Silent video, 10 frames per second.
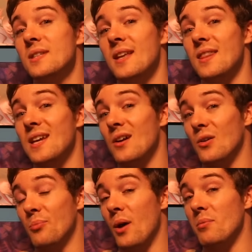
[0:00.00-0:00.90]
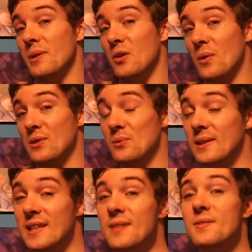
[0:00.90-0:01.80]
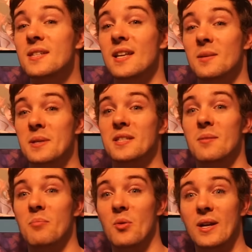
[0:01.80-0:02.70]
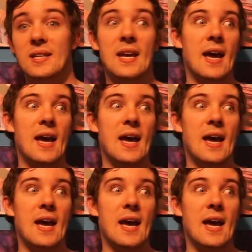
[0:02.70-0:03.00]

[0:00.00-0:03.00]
that they are probably going to leave Salem at some point.